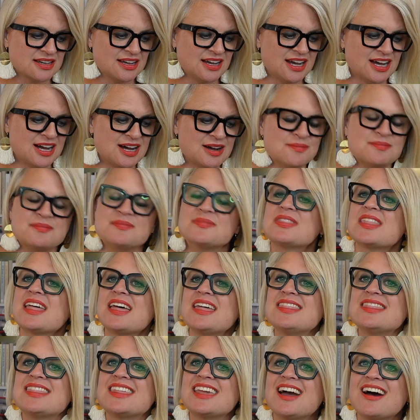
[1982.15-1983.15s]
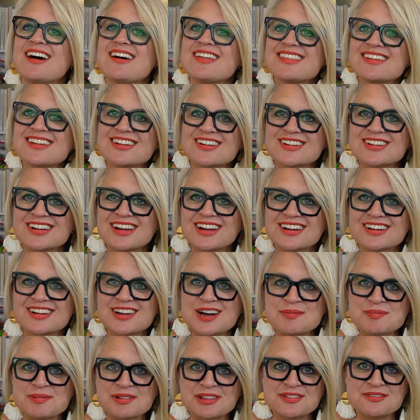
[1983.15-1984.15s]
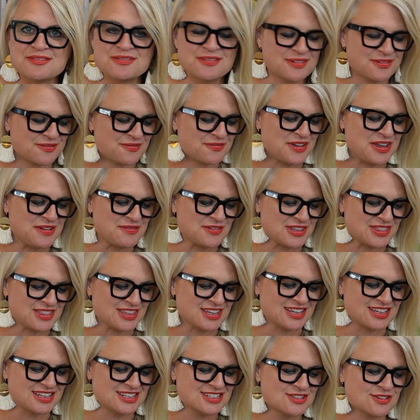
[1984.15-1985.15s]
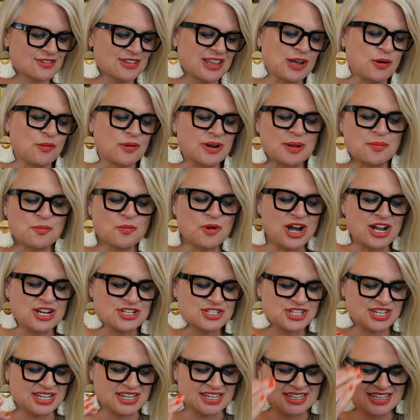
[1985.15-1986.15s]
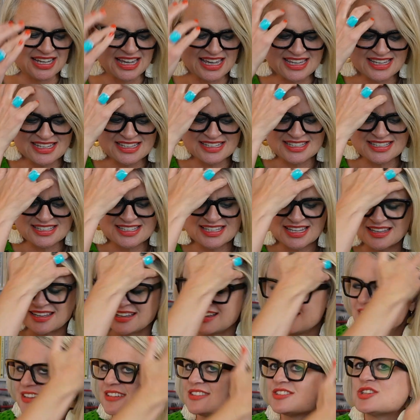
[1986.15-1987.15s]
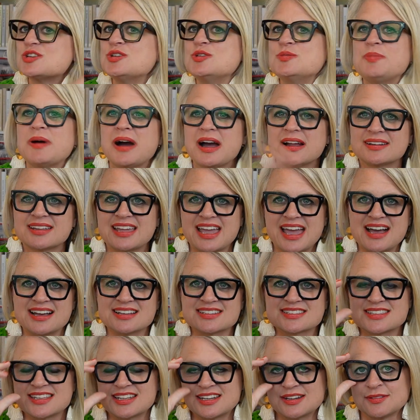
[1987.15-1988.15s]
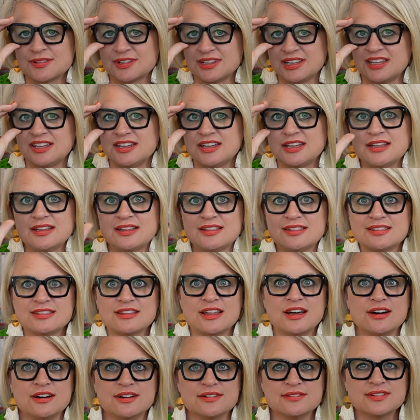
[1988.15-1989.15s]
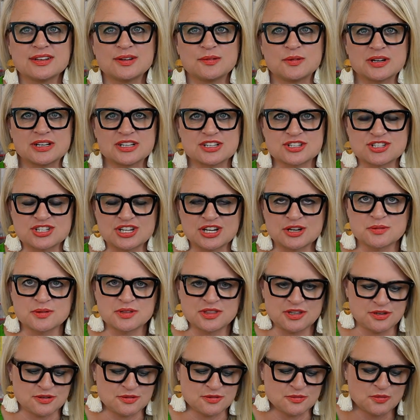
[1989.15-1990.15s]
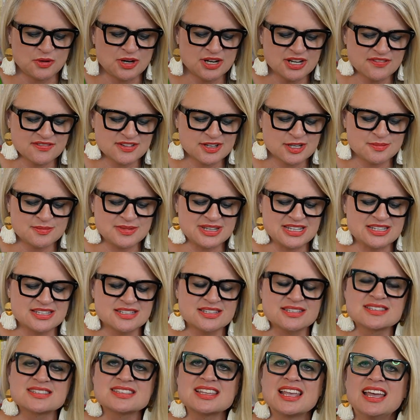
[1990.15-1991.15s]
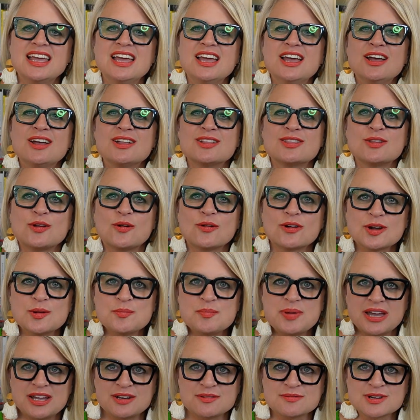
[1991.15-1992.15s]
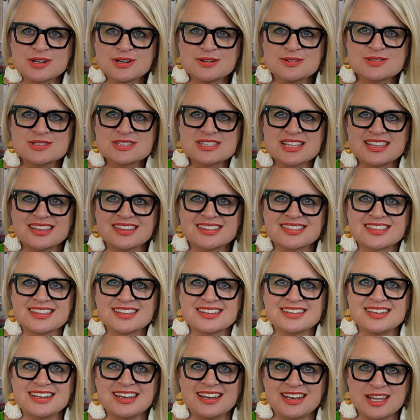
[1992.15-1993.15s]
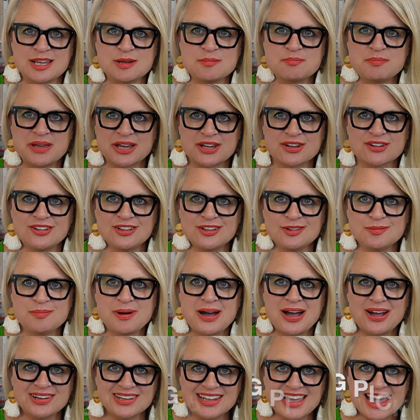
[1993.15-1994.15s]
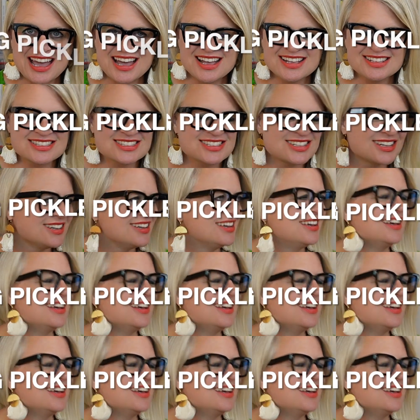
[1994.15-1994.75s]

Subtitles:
then the other couple of favorite things, or like what I'm watching, is 2 podcasts that I really love and I want to share with you. One of them is Laura Penrose, the Knitting Pickle podcast.